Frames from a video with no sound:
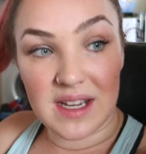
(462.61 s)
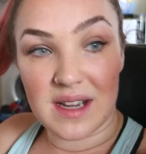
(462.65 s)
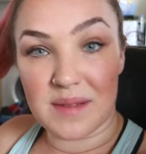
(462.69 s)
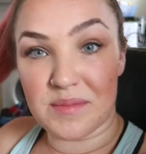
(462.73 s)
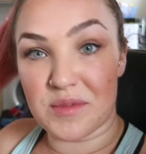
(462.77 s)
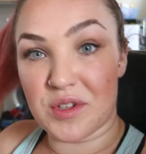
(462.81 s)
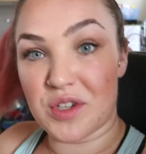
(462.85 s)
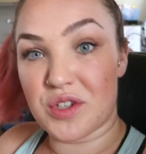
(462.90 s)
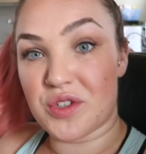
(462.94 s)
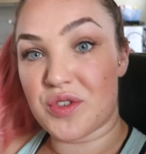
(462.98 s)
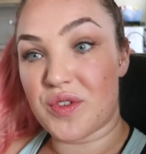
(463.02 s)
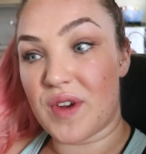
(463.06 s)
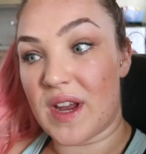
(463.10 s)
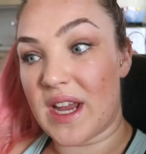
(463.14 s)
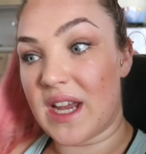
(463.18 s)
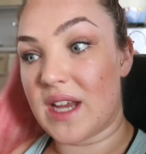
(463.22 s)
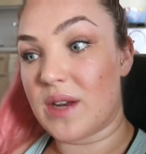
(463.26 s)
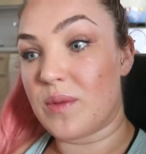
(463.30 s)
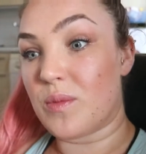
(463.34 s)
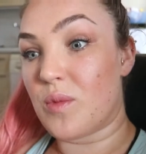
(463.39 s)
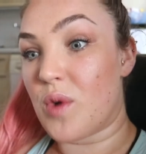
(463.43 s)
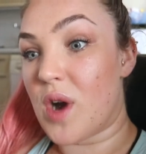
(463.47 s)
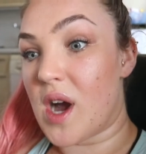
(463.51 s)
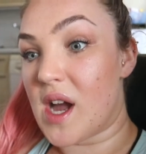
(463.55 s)
I'm going to
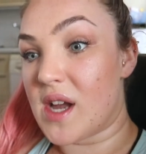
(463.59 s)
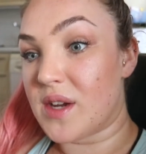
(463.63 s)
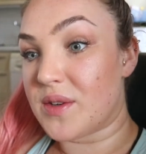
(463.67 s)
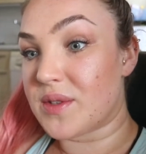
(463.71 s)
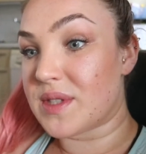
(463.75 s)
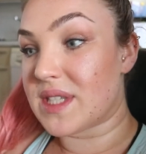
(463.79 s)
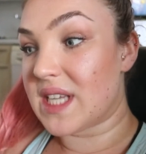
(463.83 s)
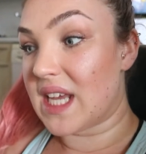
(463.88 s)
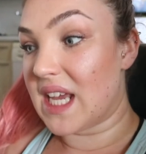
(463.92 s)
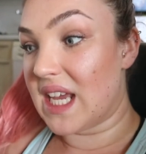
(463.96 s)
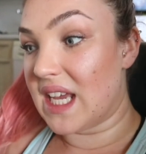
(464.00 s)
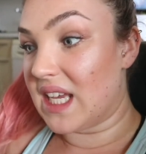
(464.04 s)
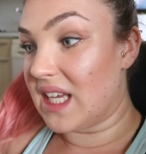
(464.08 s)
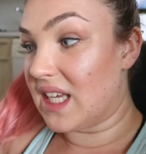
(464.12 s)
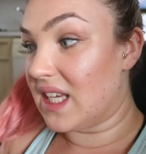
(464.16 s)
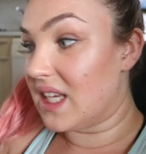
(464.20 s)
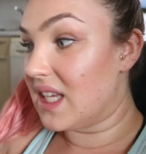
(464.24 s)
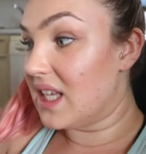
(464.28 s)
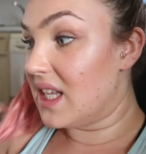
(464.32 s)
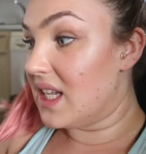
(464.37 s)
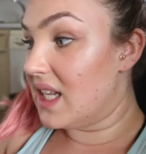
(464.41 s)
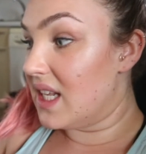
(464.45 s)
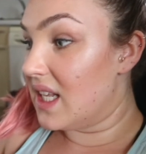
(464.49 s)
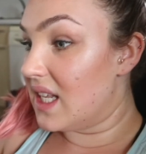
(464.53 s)
train whilst
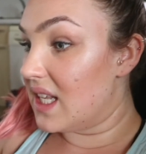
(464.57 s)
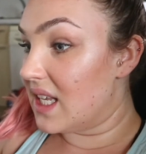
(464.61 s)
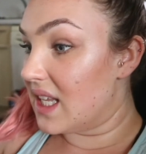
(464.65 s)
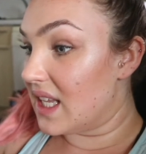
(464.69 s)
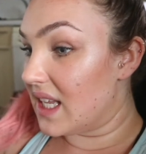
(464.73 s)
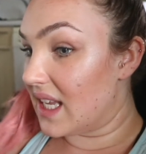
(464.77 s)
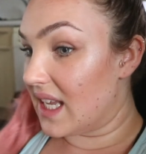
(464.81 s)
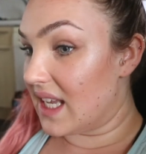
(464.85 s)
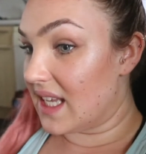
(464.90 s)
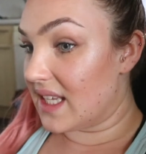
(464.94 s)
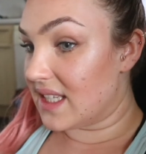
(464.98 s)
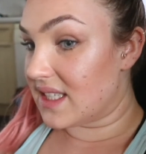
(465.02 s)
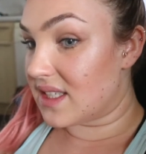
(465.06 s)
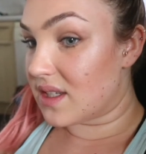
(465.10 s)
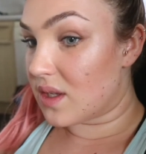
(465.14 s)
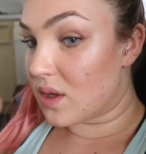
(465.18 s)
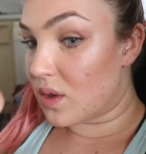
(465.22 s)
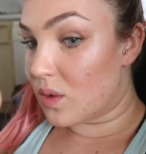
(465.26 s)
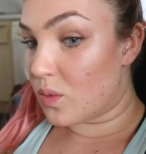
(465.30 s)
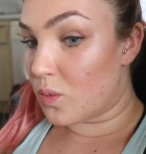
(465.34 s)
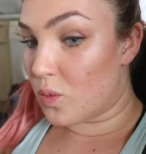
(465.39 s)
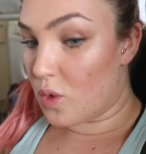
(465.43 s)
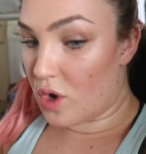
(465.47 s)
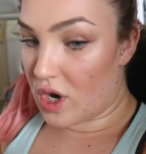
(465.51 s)
he is
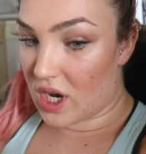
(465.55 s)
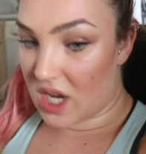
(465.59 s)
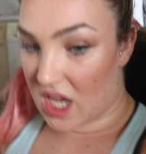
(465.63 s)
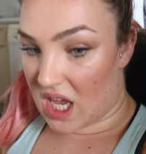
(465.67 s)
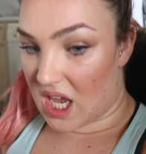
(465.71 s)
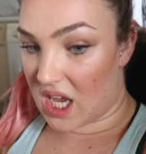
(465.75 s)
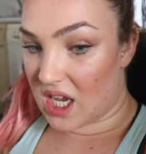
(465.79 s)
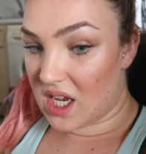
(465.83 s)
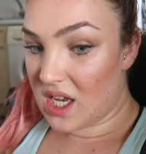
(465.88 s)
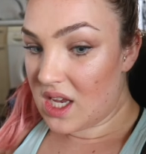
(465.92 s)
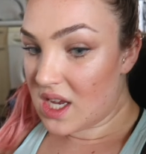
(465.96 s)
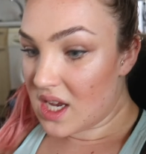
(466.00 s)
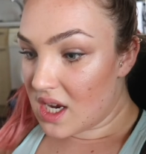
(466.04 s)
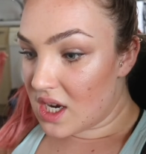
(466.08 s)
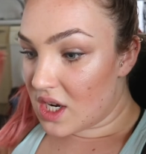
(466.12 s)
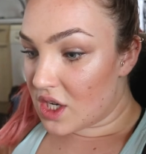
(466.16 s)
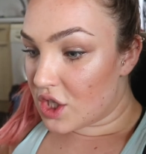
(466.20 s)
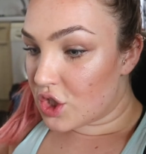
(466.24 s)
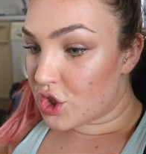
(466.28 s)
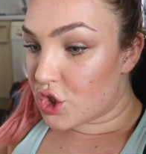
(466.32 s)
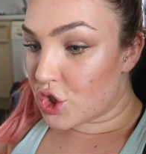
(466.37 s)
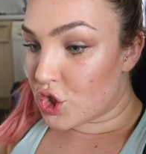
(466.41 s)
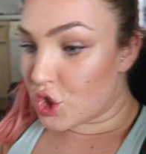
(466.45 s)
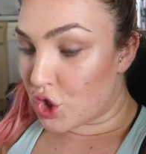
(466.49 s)
working,
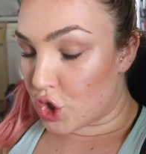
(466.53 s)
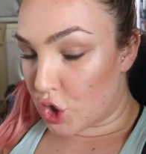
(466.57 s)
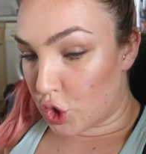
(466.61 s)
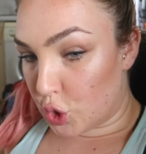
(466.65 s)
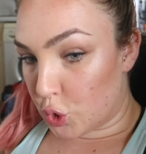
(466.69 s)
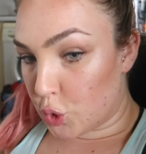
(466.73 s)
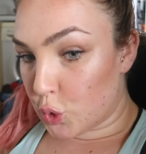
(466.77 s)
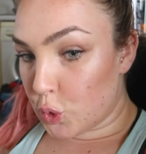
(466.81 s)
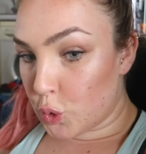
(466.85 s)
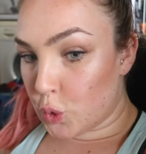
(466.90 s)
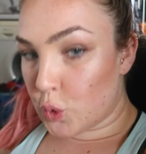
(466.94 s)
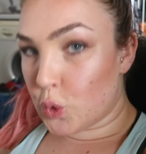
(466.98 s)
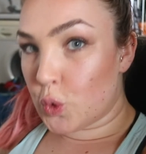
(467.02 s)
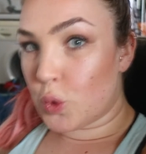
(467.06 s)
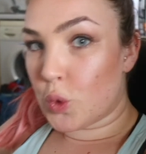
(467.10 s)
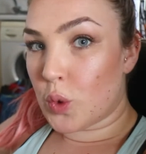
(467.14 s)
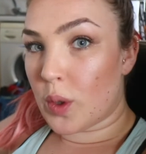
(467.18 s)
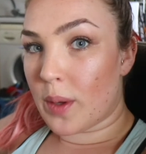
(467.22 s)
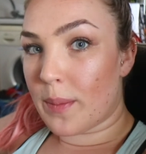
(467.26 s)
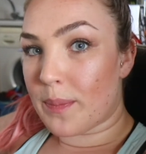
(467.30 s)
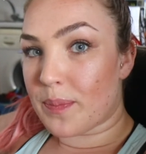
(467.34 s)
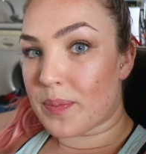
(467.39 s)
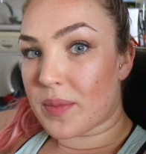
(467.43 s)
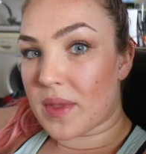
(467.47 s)

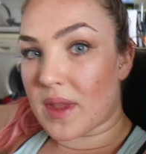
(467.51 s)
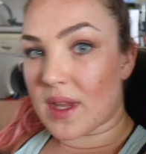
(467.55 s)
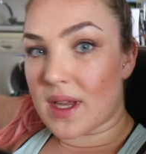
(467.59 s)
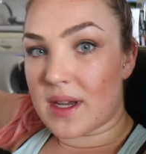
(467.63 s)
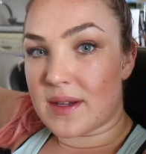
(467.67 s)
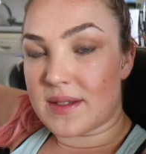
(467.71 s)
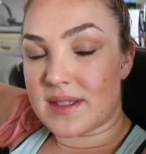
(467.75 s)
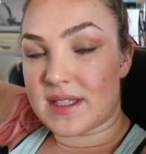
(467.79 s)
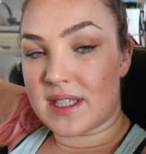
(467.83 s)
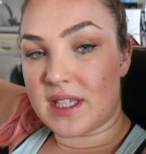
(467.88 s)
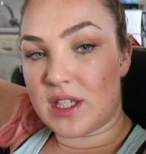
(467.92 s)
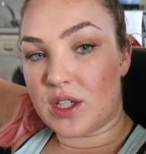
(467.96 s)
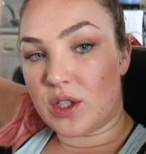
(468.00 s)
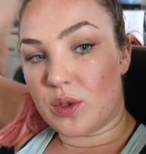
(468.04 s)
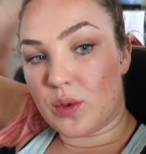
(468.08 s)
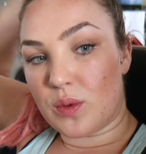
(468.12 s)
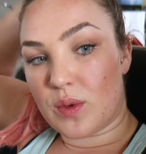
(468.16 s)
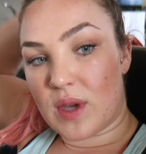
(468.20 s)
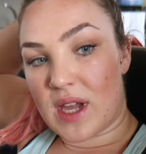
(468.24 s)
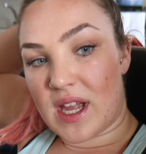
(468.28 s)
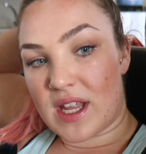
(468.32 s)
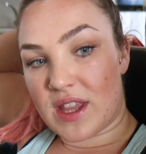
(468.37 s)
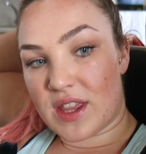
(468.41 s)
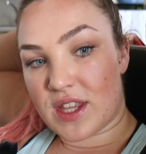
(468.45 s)
so I'll see
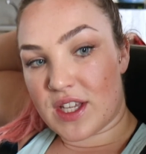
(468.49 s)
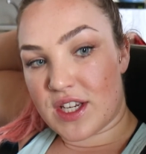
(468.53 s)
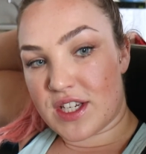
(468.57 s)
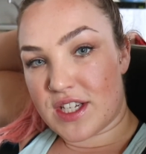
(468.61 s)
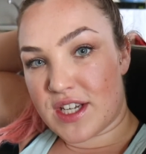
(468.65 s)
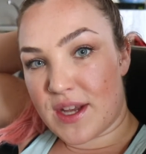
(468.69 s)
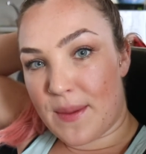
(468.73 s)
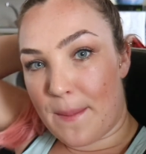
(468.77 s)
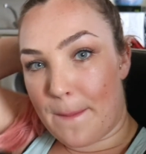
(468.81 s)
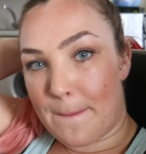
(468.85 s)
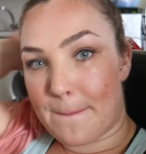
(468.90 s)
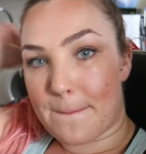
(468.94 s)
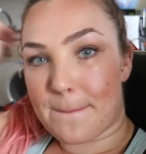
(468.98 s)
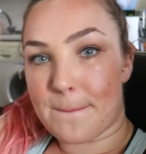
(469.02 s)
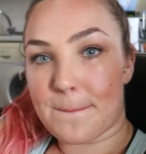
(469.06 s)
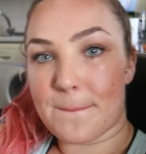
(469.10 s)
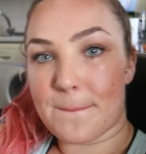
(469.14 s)
you at the gym.